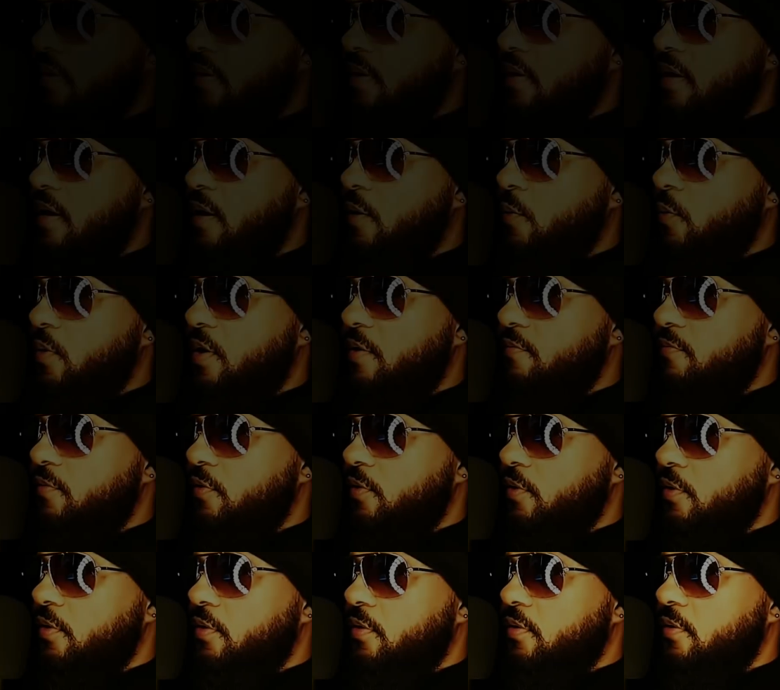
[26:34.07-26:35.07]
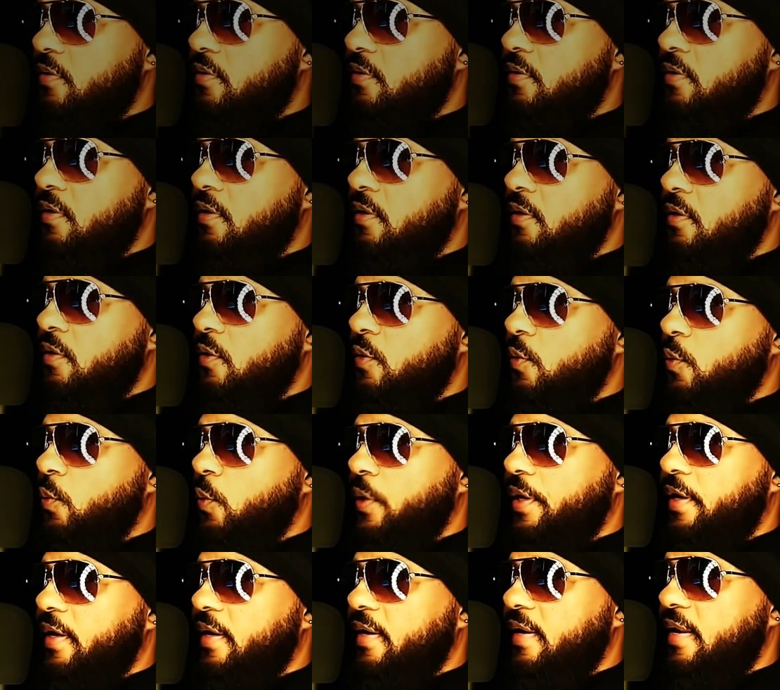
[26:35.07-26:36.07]
However,
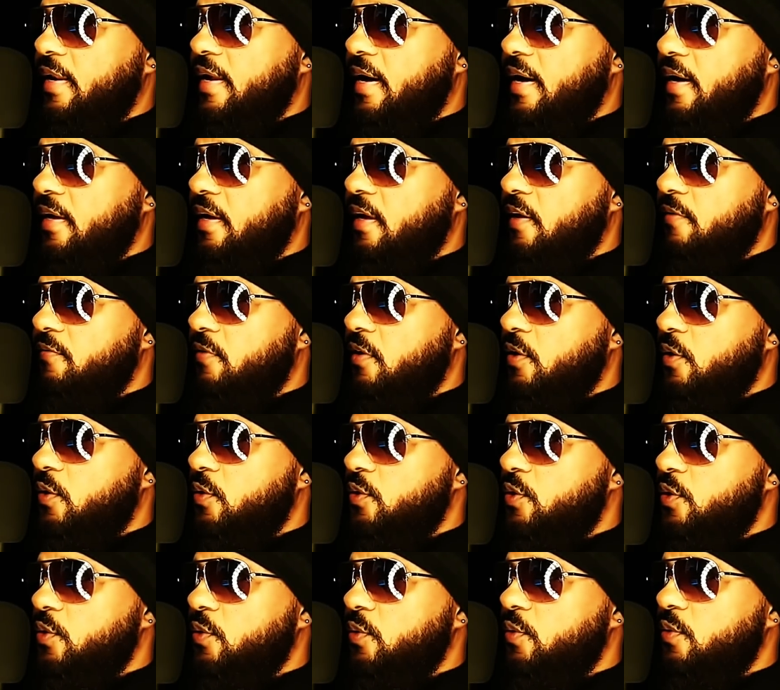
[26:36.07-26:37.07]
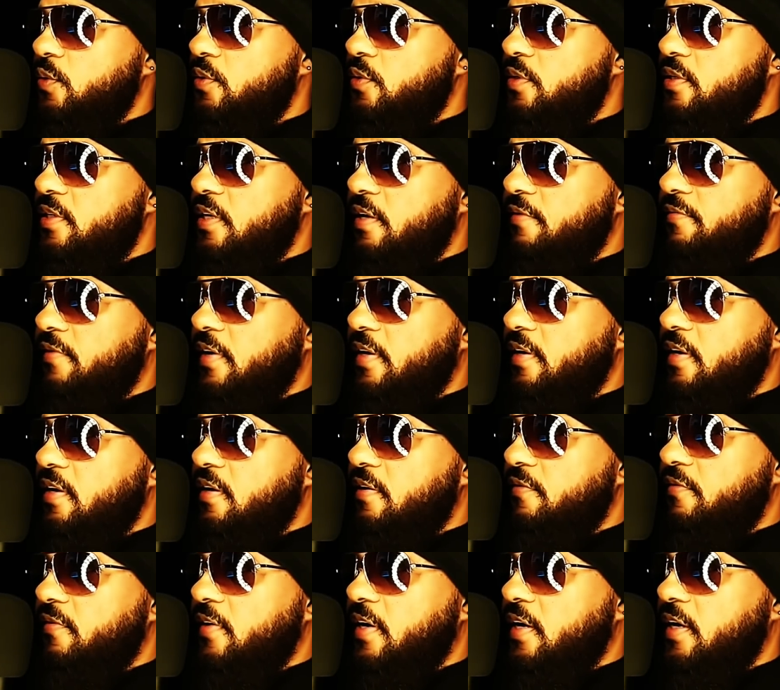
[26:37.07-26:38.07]
we cannot give those who self
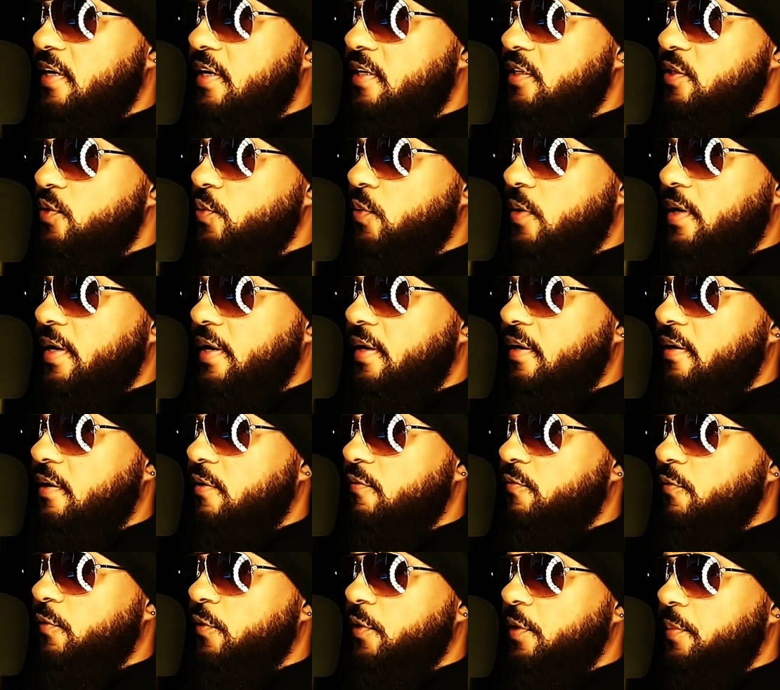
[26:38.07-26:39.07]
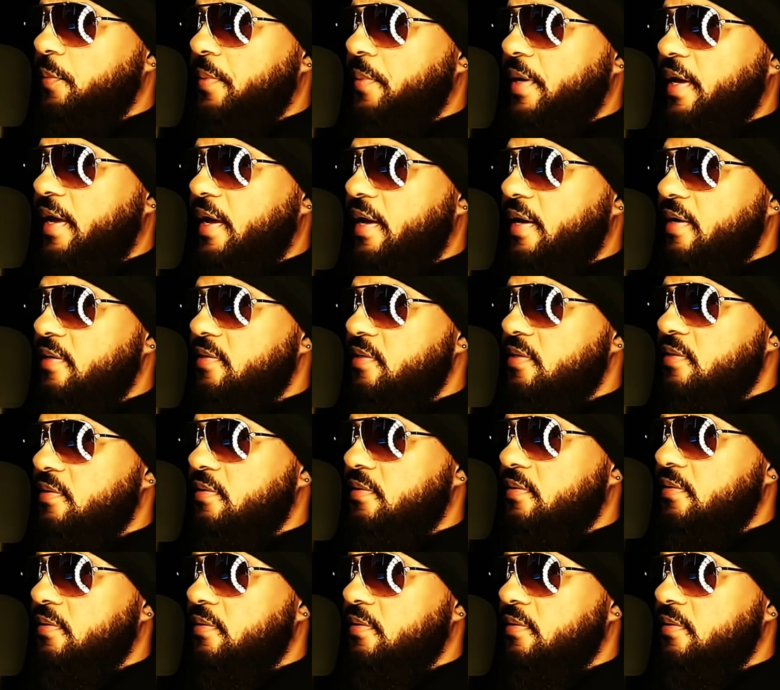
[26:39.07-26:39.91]
identify as white a free pass.